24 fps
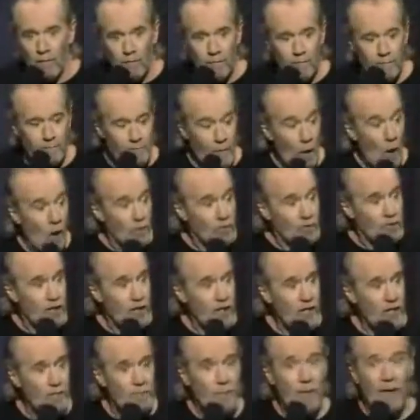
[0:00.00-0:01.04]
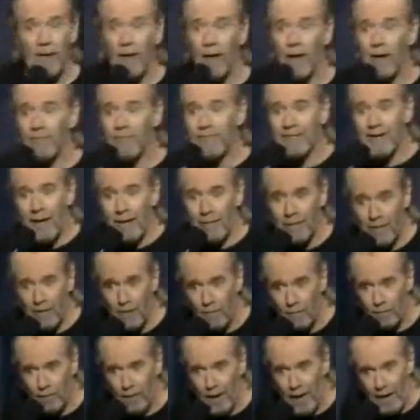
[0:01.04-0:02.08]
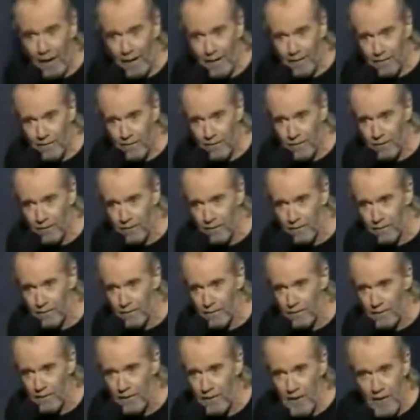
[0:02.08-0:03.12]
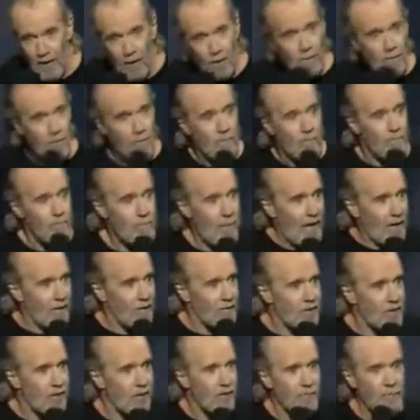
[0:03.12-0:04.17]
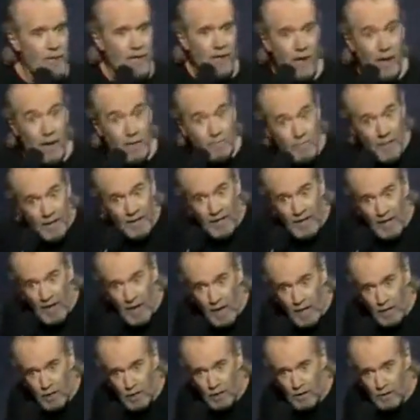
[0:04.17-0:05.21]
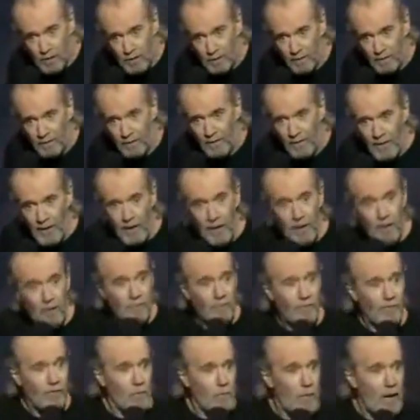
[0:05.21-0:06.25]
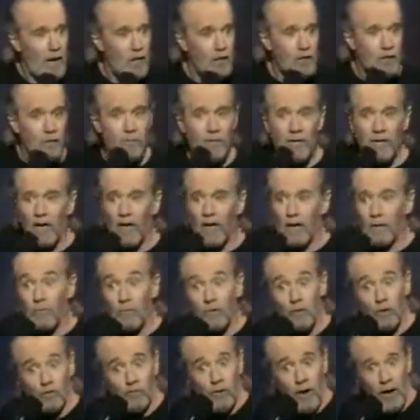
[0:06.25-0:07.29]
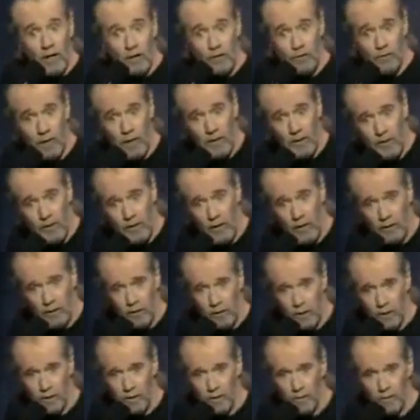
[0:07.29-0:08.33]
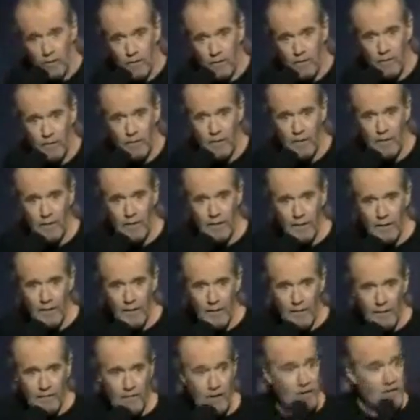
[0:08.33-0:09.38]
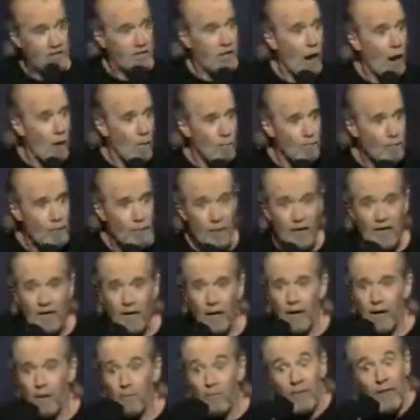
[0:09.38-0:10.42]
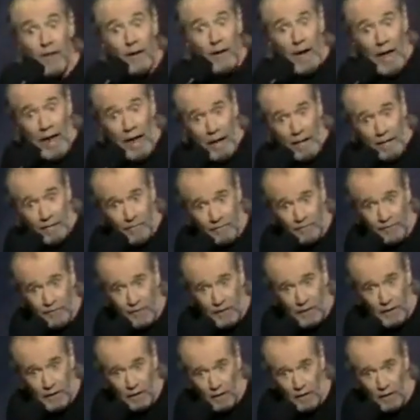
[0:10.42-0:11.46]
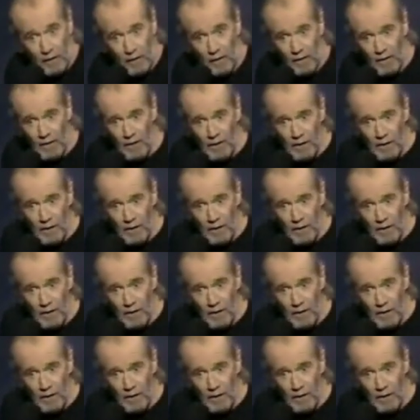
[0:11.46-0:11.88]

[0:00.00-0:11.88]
False teeth became dental appliances. Medicine became medication. Information became directory assistance. The dump became the landfill.